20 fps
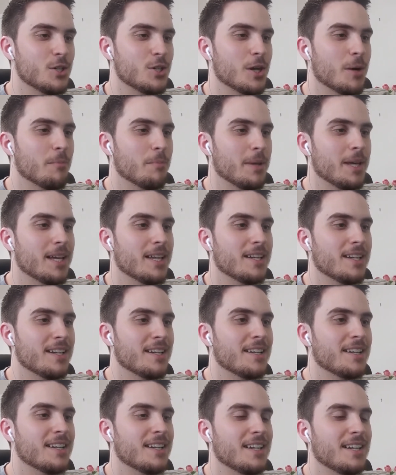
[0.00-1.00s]
jump in
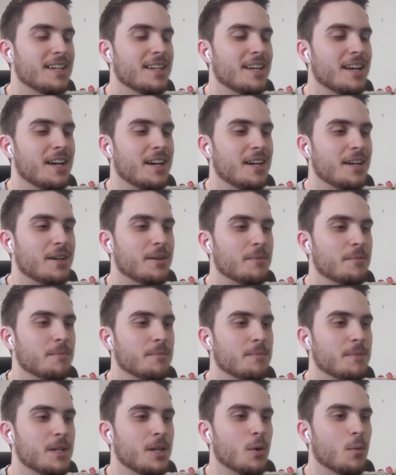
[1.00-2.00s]
and,
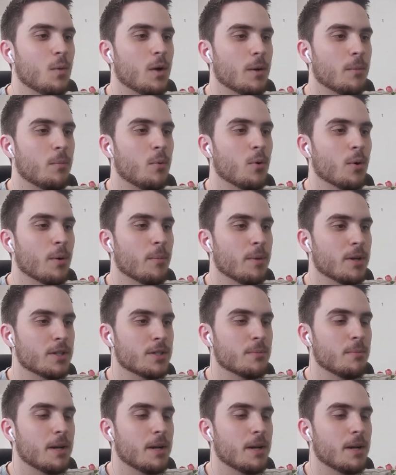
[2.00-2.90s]
want to pour a bunch